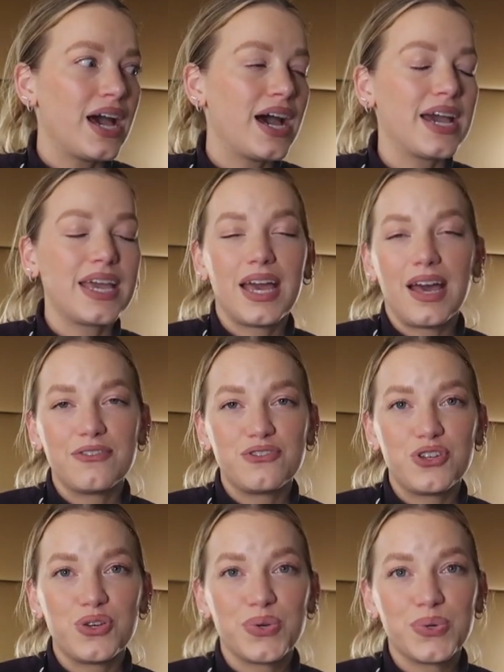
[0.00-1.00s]
I have
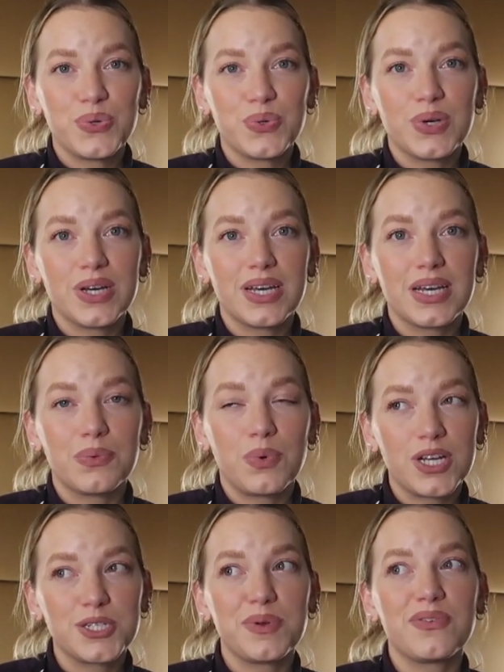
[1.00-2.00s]
to
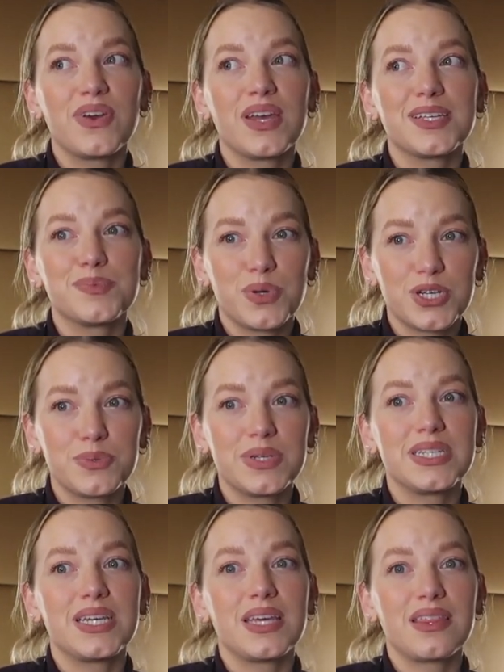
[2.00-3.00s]
wash my face, brush my
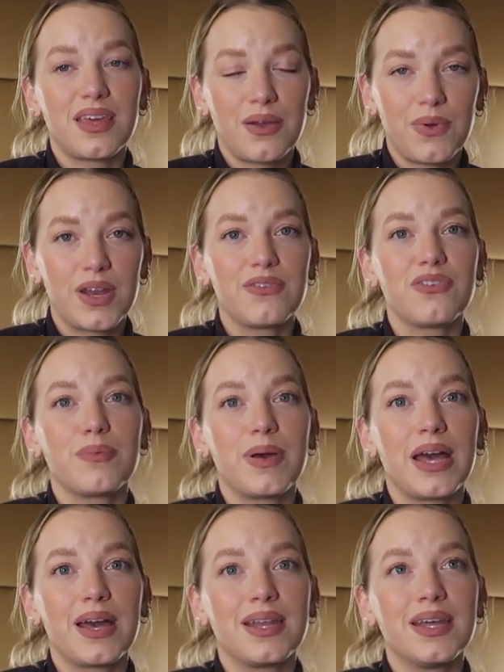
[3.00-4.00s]
teeth, get ready for
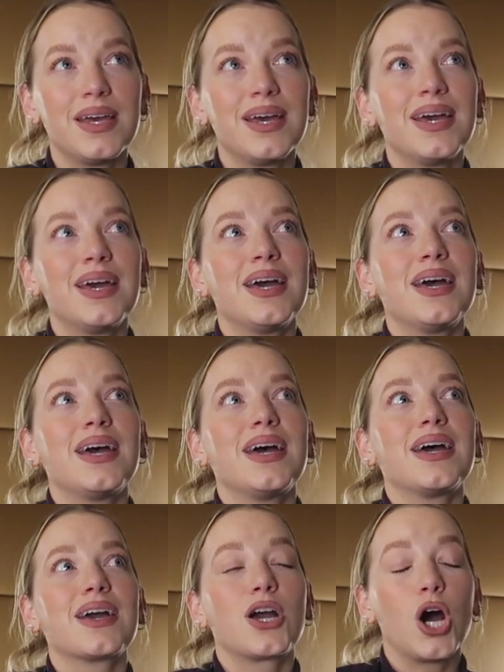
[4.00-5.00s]
bed,
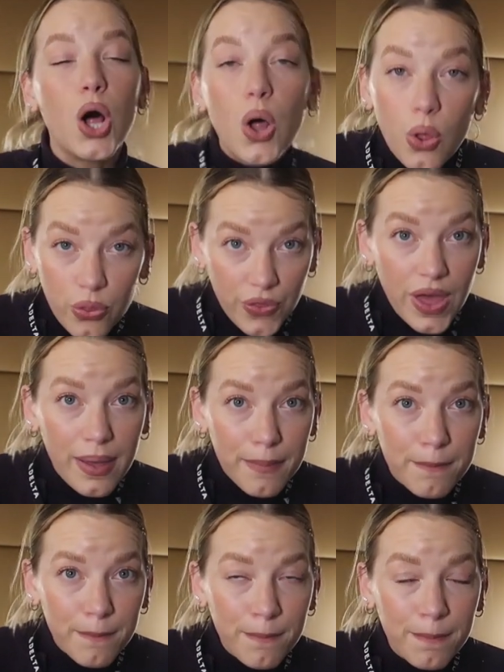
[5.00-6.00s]
call
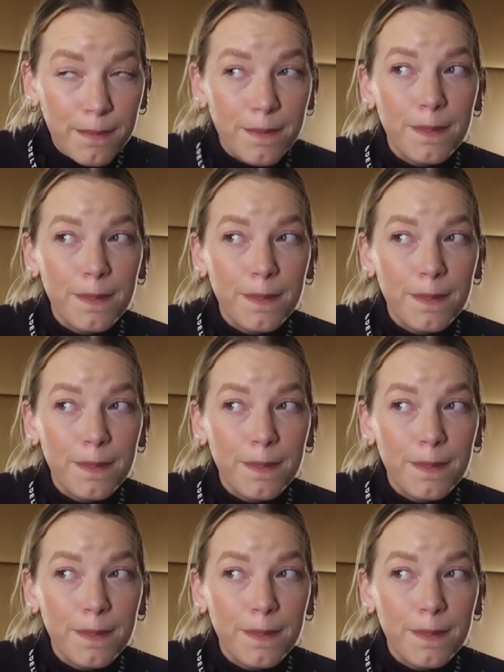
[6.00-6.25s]
them,